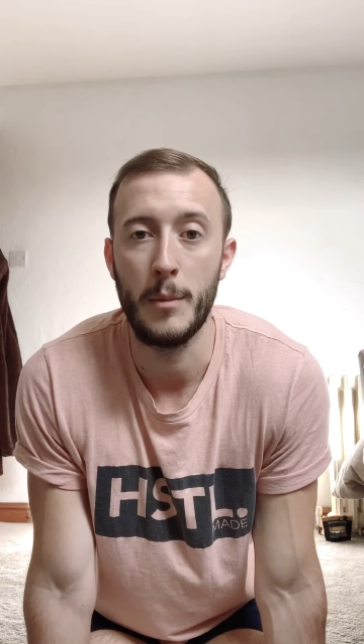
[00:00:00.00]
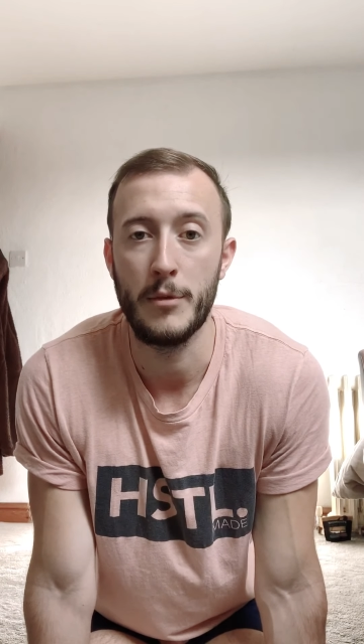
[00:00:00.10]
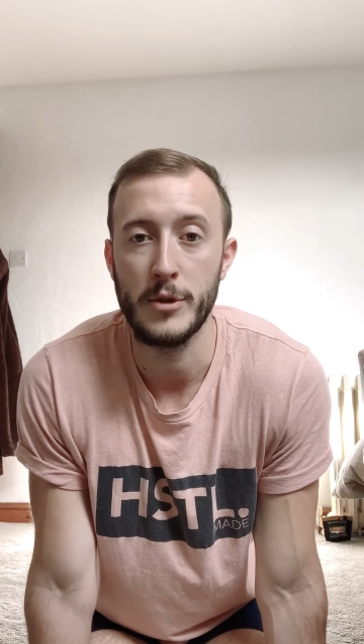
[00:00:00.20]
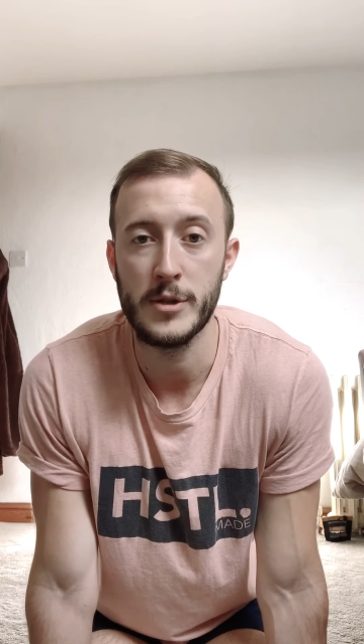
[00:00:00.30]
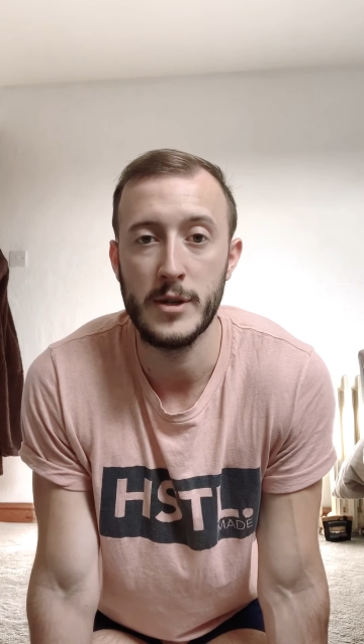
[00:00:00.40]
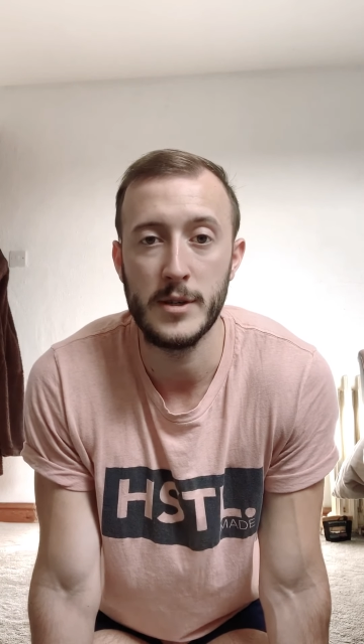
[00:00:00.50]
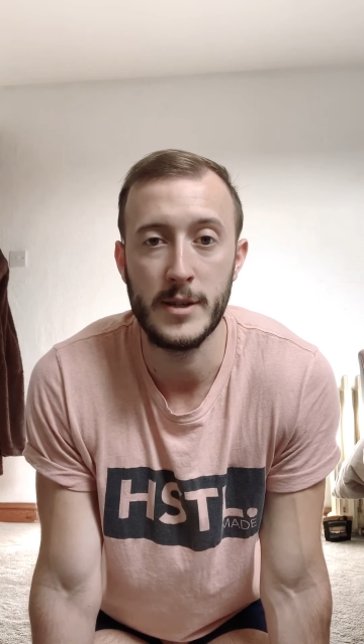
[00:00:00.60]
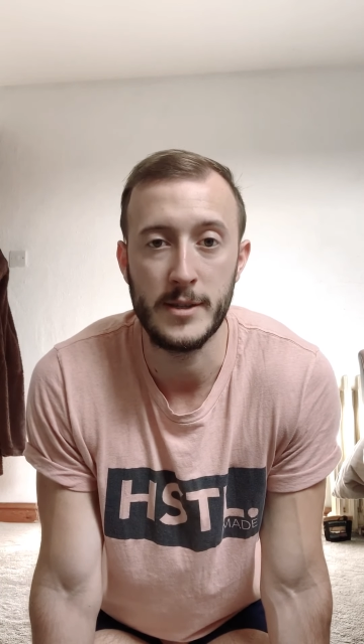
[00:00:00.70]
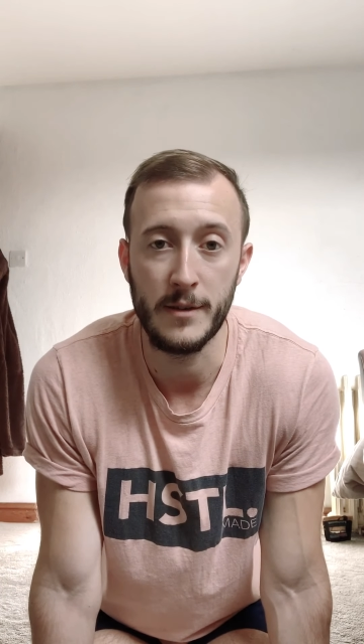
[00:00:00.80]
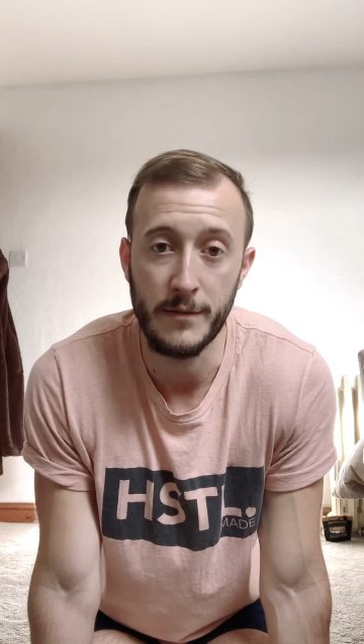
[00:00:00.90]
thrusters
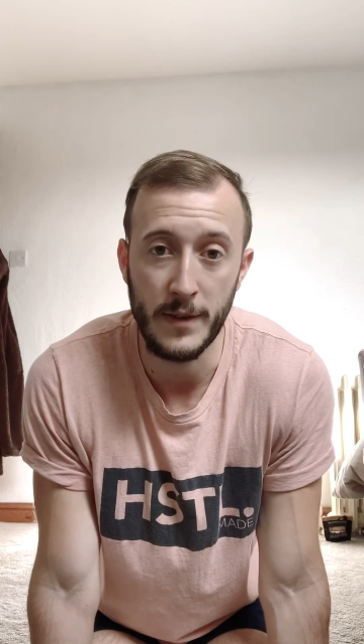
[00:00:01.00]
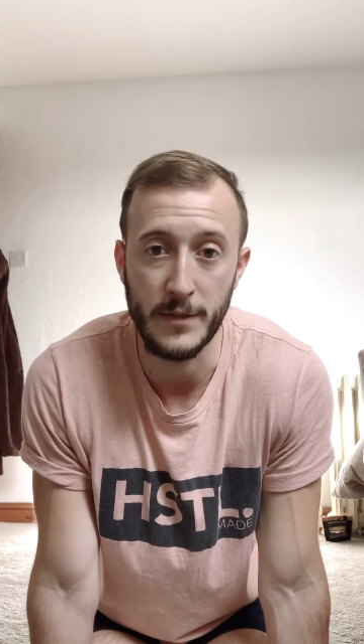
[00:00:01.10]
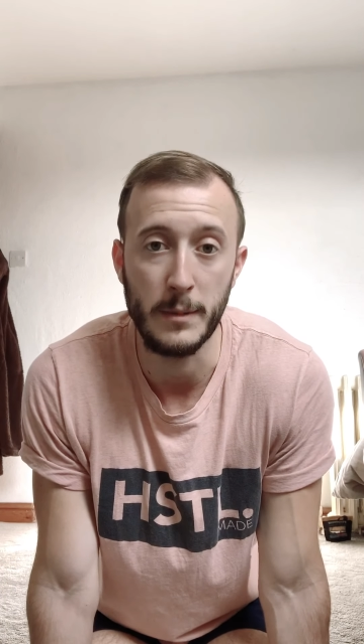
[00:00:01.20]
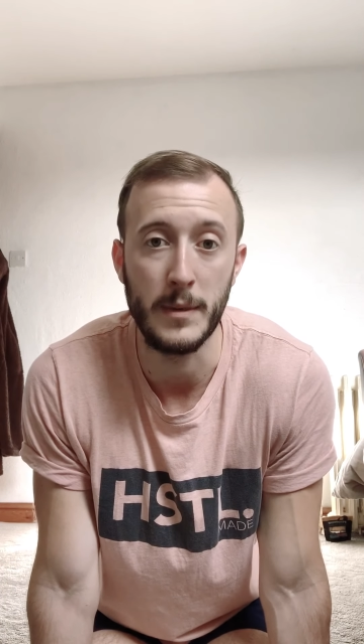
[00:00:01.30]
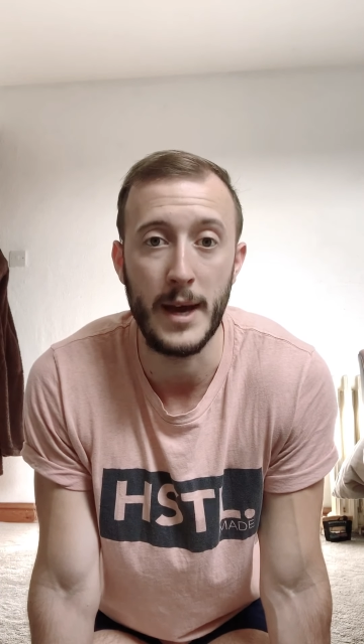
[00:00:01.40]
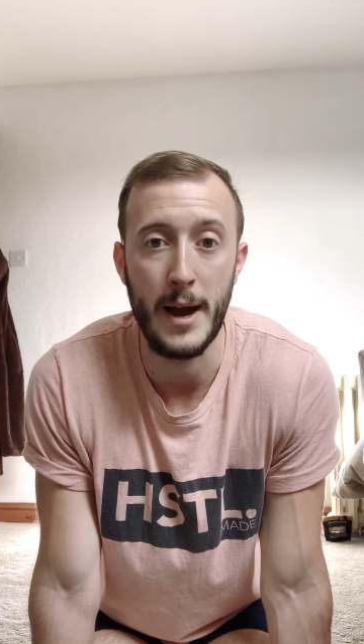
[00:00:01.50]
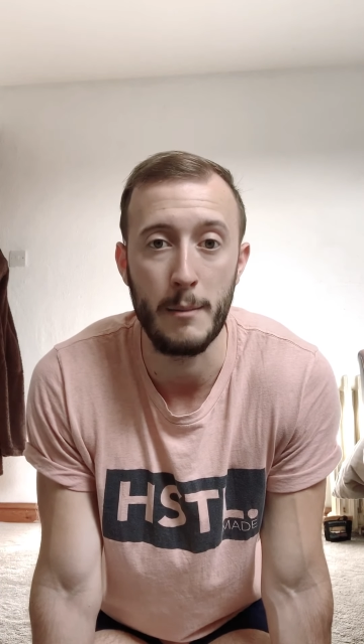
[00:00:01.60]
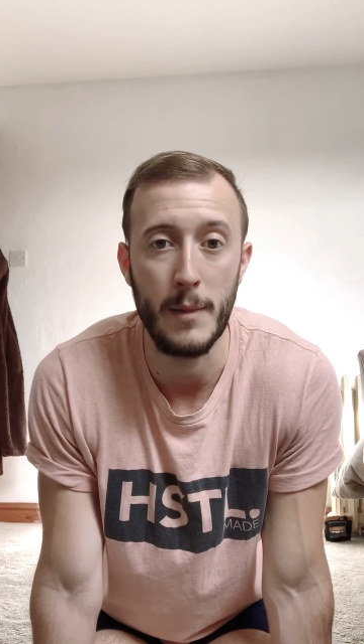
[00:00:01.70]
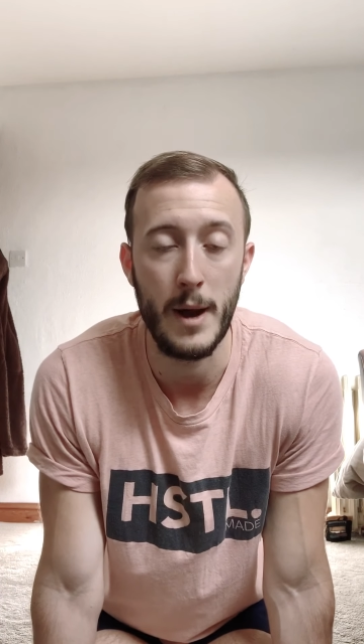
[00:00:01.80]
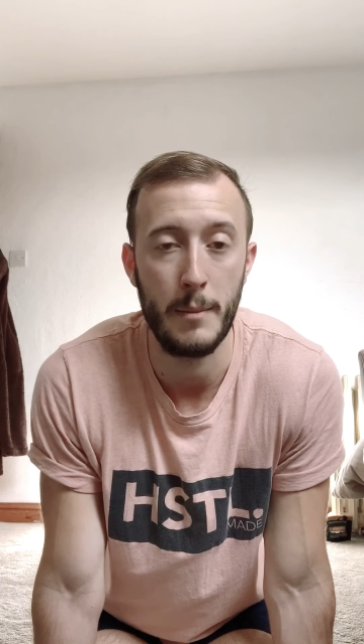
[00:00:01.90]
is a 15-minute
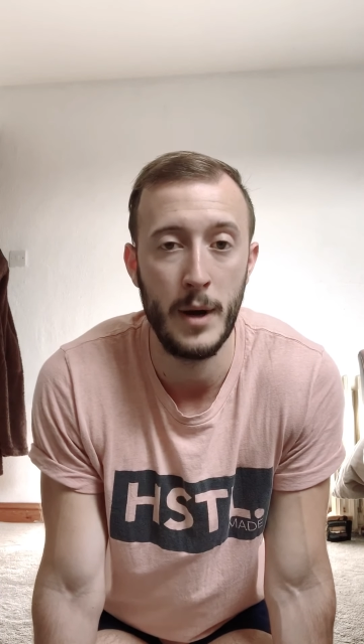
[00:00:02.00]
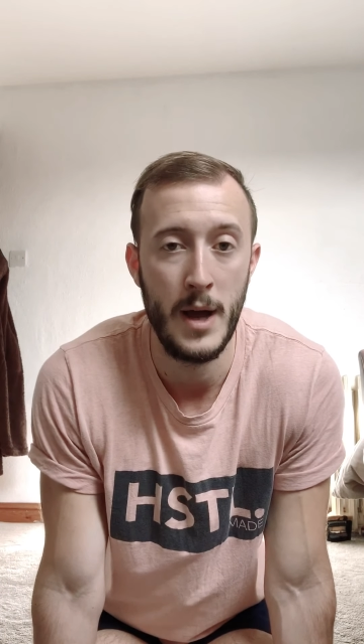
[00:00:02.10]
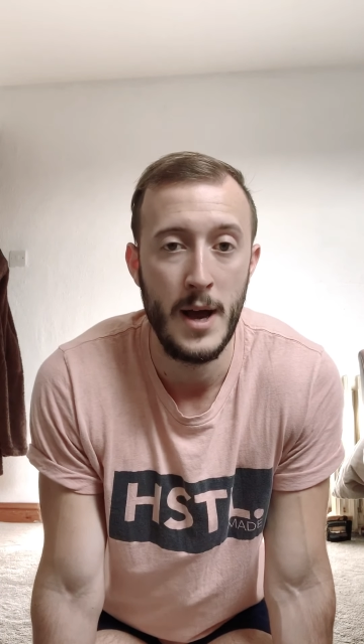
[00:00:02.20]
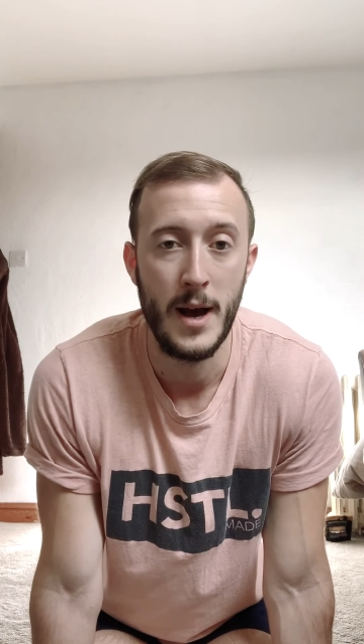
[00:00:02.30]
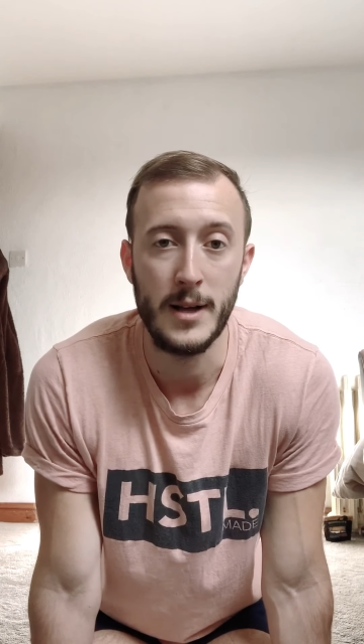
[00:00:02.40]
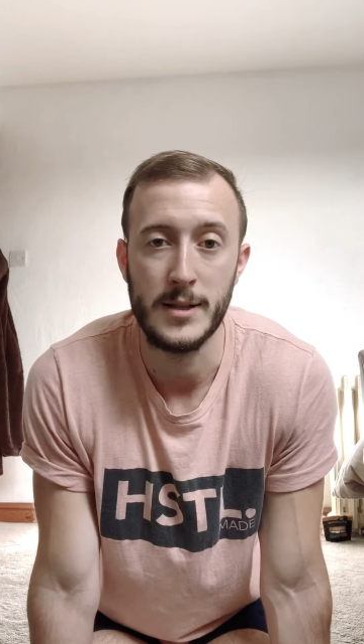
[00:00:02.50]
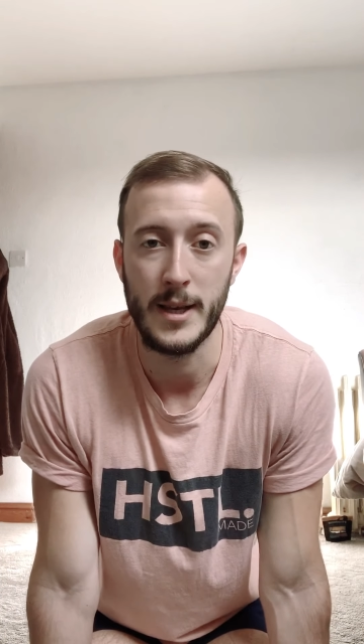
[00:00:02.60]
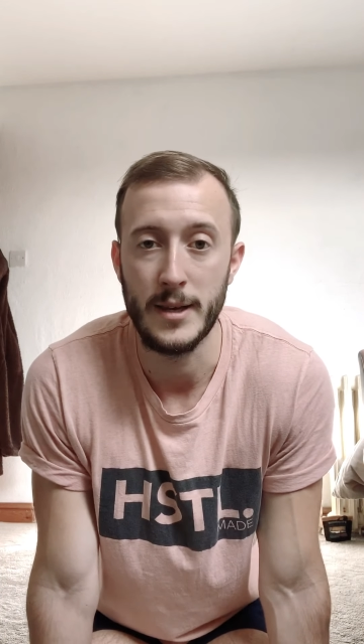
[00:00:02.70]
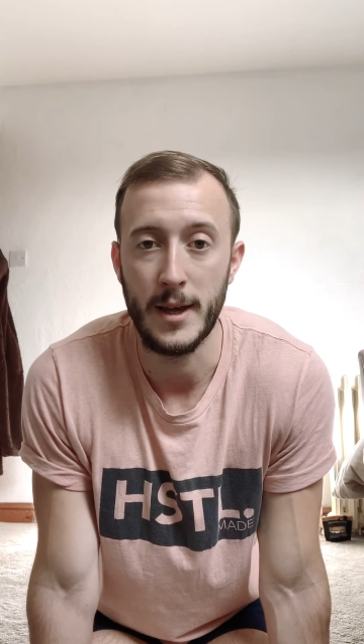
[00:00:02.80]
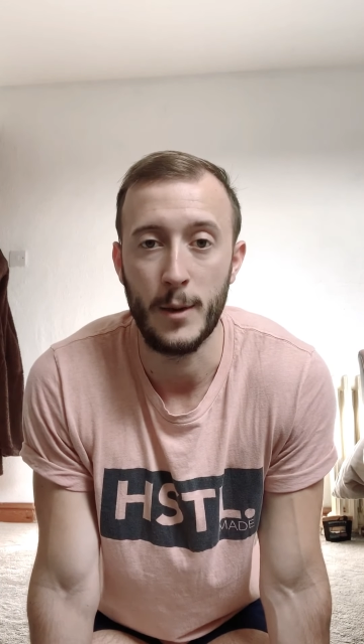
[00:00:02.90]
AMRAP,
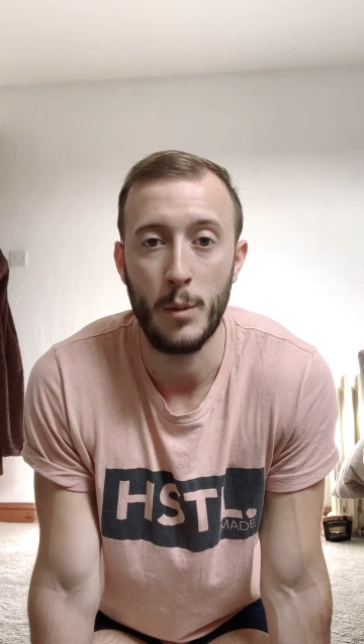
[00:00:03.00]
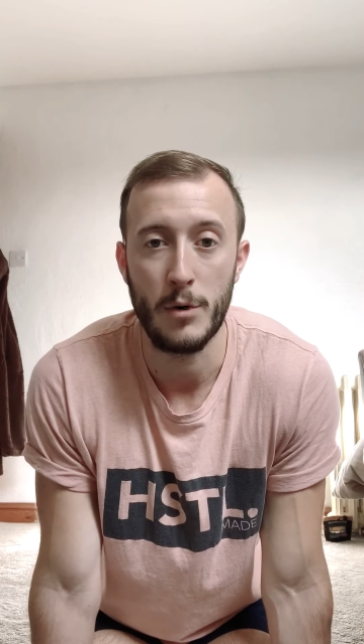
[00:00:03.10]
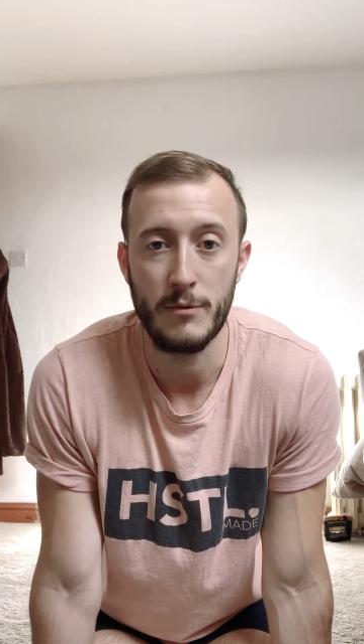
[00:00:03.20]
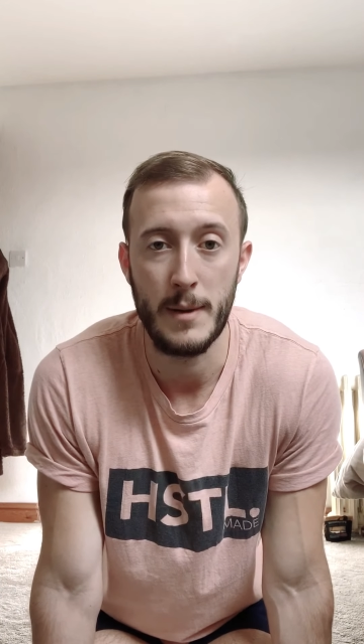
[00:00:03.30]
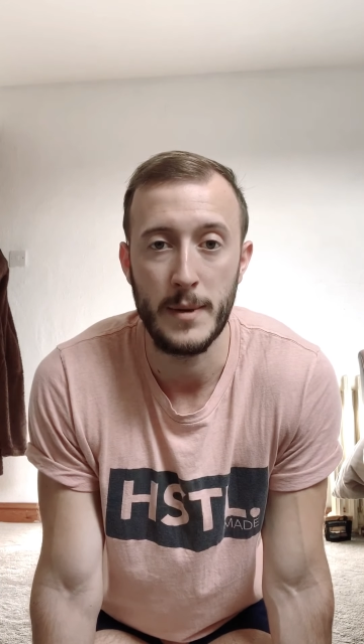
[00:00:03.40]
ascending 1 rep